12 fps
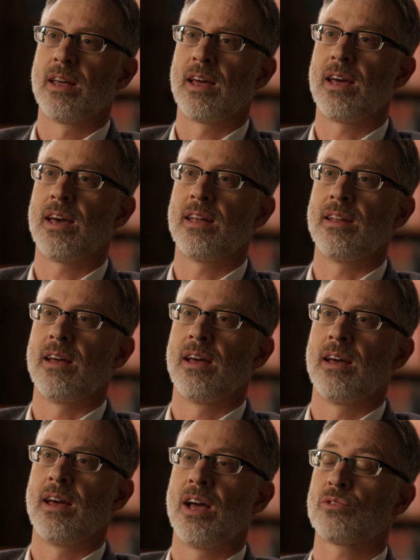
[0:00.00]
And
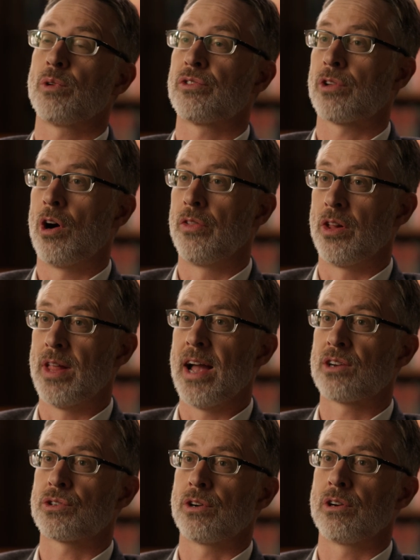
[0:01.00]
as we saw in the
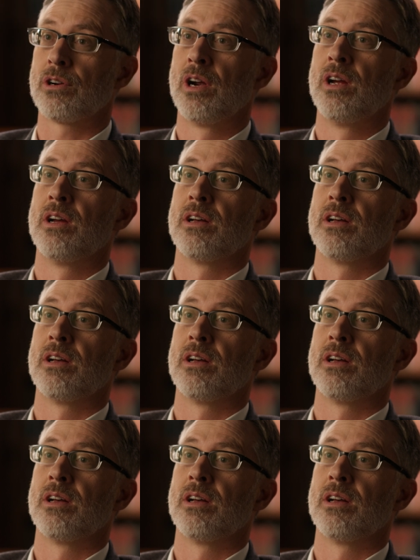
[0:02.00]
lecture,